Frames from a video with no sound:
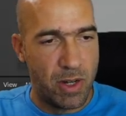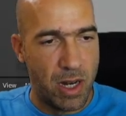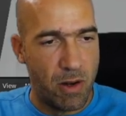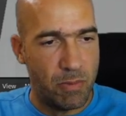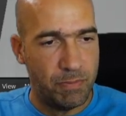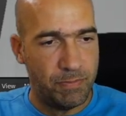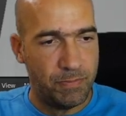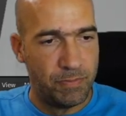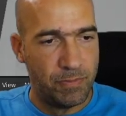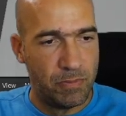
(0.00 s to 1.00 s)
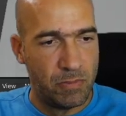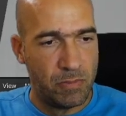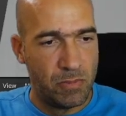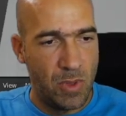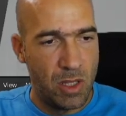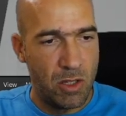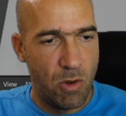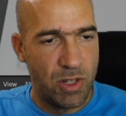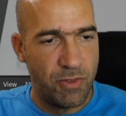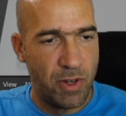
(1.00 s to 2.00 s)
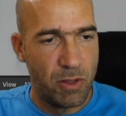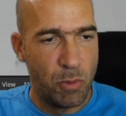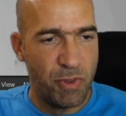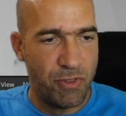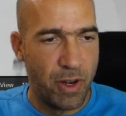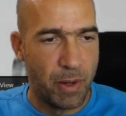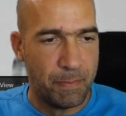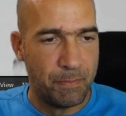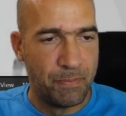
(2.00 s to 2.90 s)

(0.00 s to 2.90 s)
funny, I know. It's always funny to be funny,